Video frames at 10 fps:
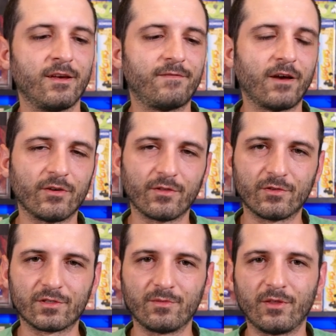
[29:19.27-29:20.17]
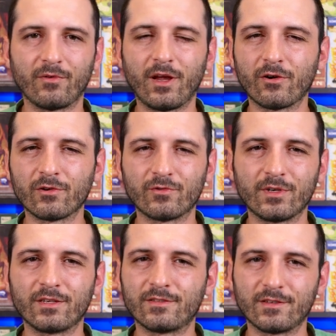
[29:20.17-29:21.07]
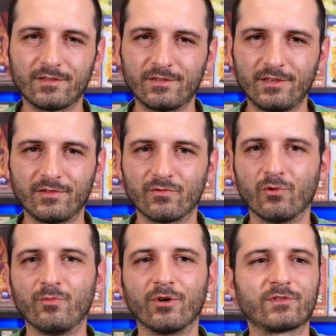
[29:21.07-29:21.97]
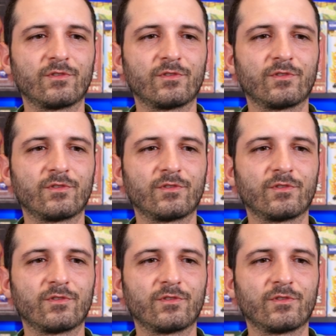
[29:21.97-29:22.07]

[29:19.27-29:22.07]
Found out there's some either errors or inconsistencies in the rulebook.